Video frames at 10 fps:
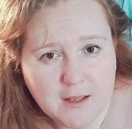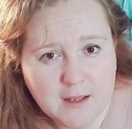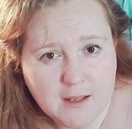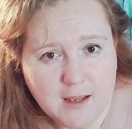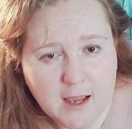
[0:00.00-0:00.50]

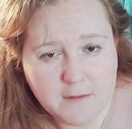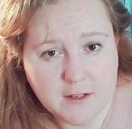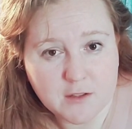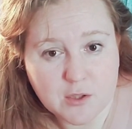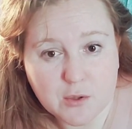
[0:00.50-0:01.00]
having
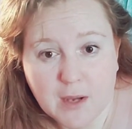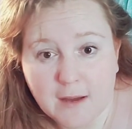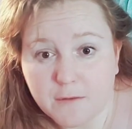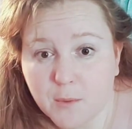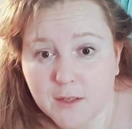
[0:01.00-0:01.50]
to have
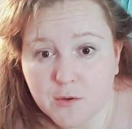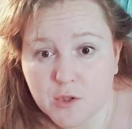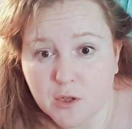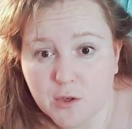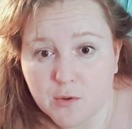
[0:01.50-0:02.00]
the windows
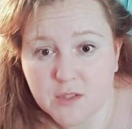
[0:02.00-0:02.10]
closed,